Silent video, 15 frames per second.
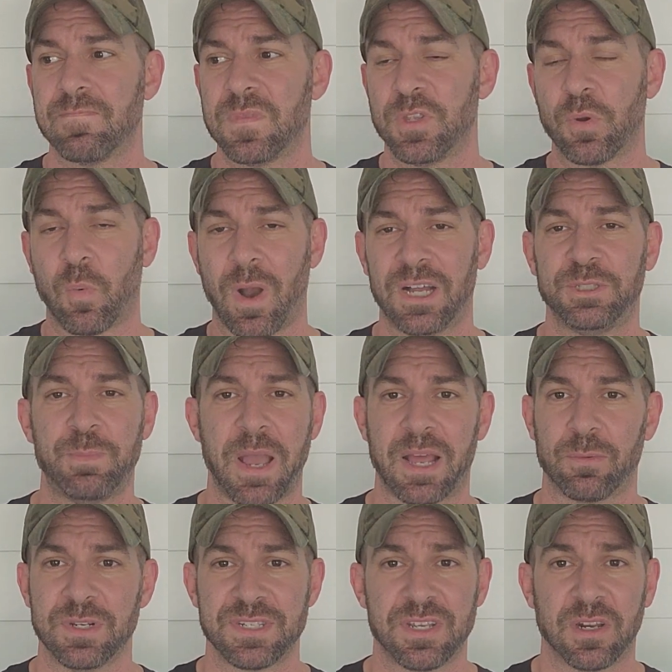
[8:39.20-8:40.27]
Your watch
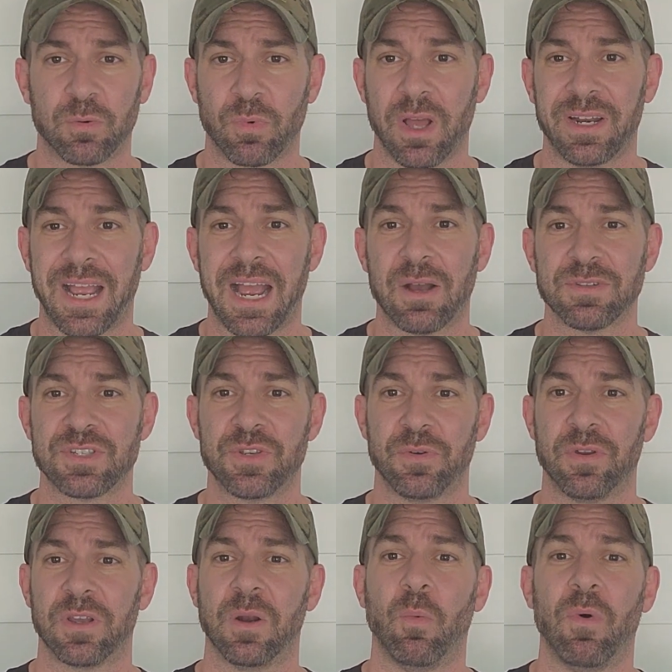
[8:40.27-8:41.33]
battery is going to run out, so
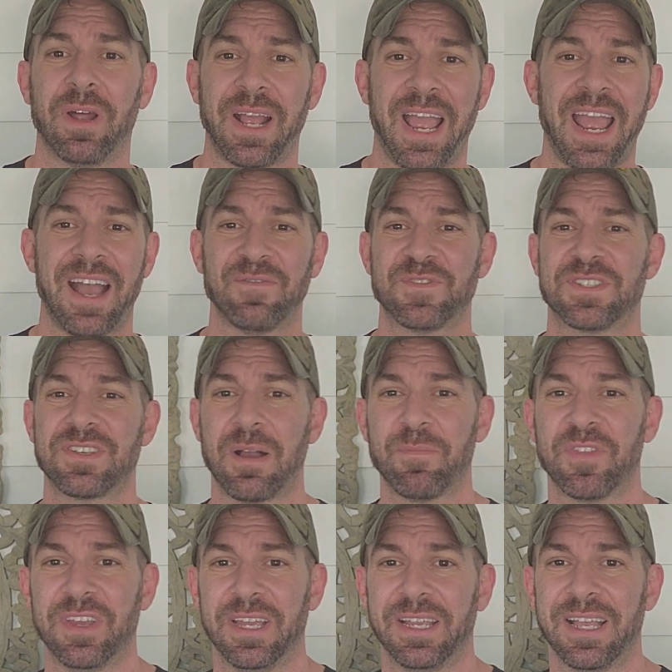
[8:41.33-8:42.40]
you're going to want to have
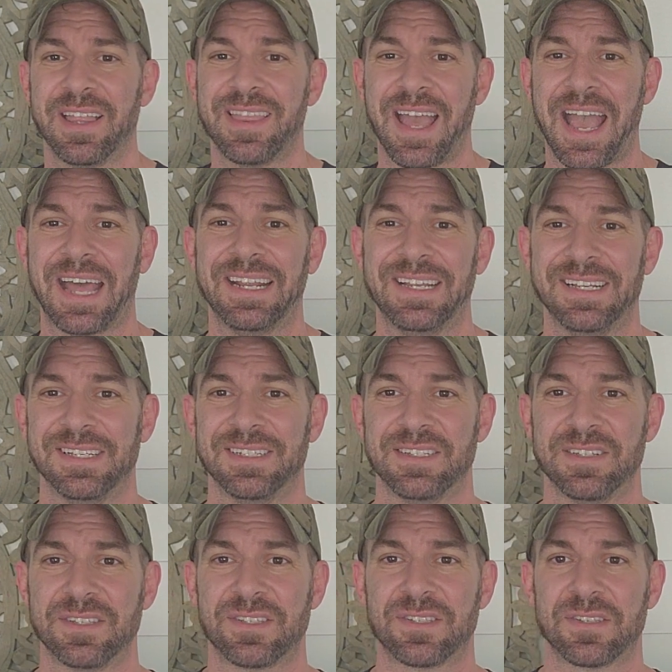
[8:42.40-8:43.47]
something that
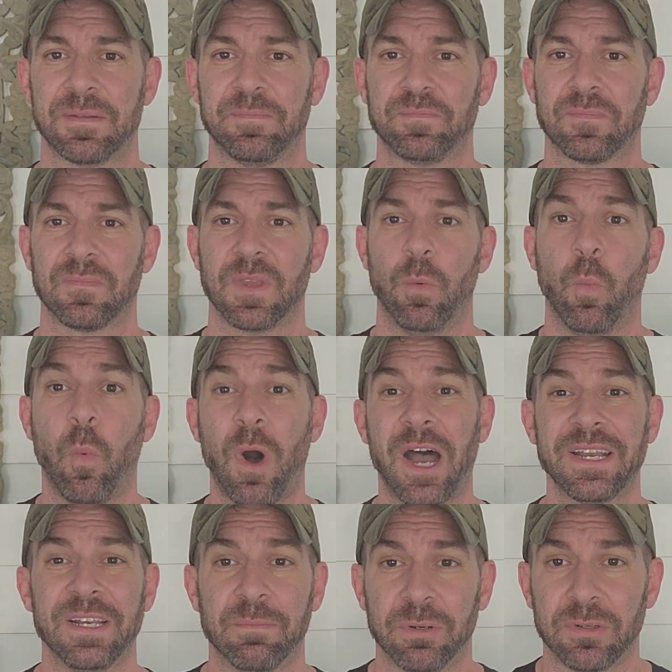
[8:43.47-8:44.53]
is
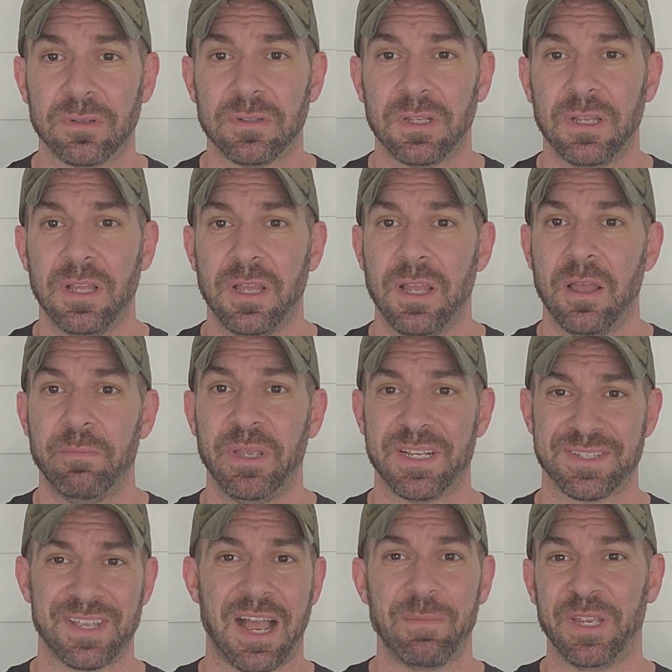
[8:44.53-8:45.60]
windable.
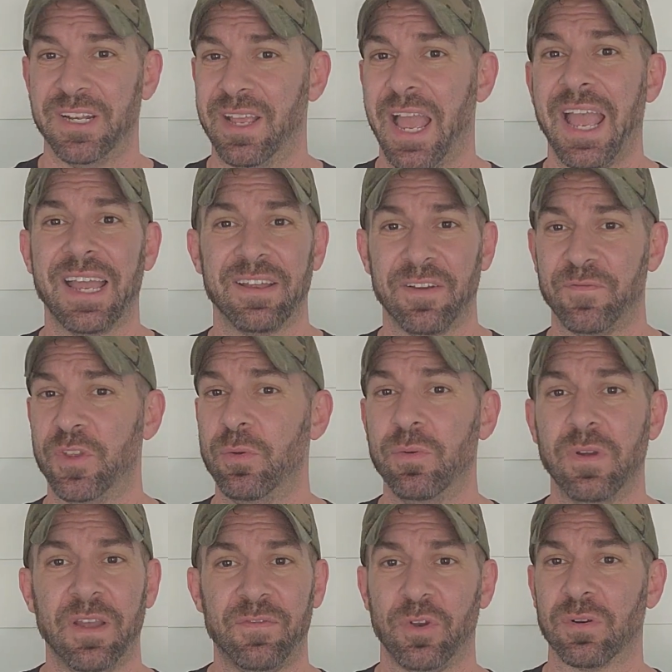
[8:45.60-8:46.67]
Because, I mean, hey, if
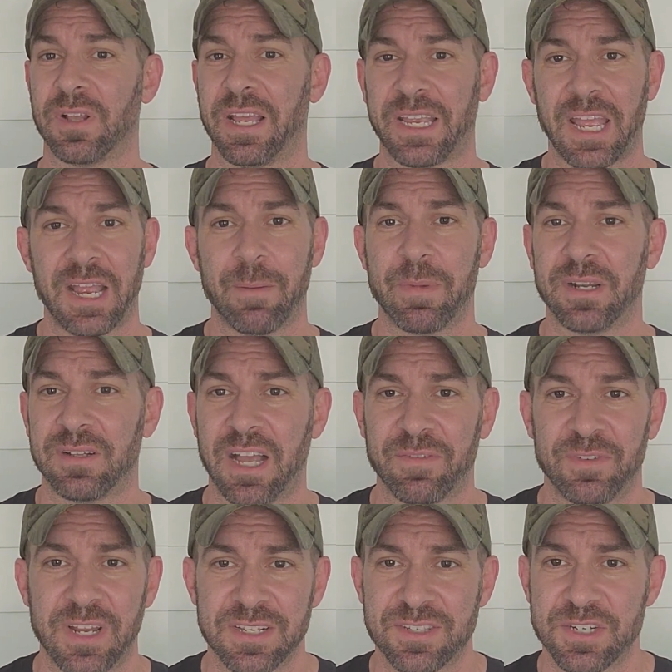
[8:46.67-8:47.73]
you're like, hey, I'm in a life
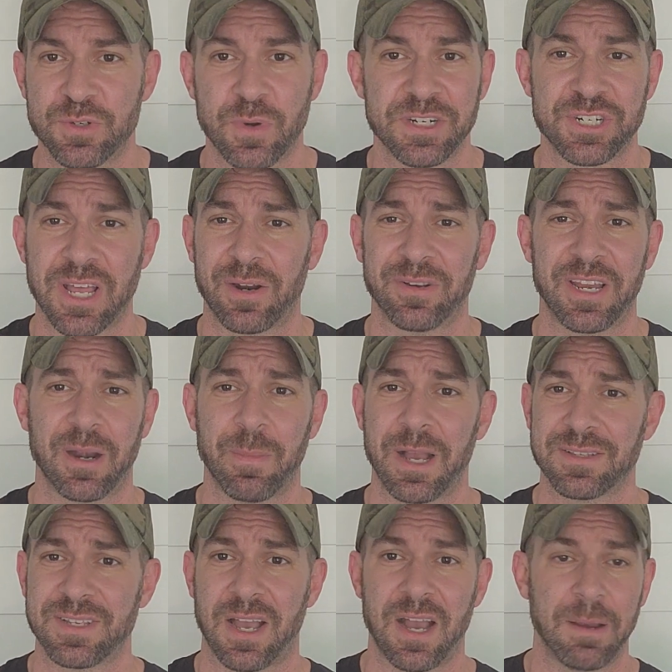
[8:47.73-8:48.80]
and death situation, I don't care
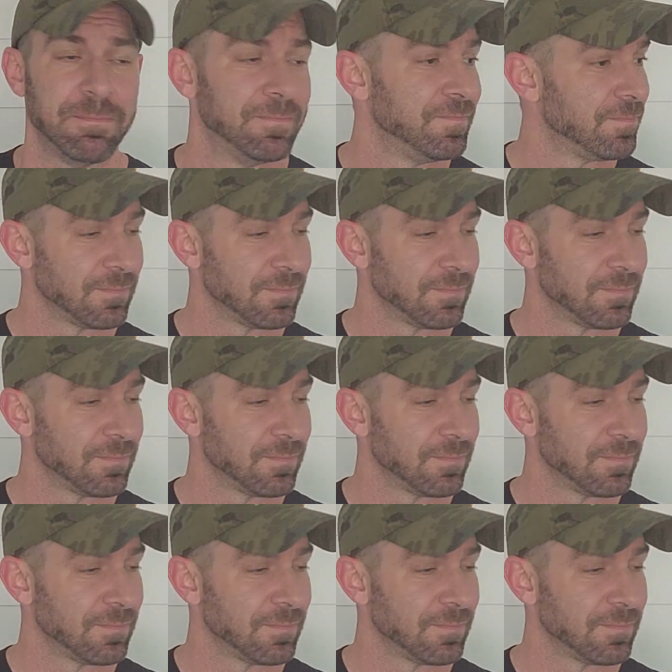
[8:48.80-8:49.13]
about time,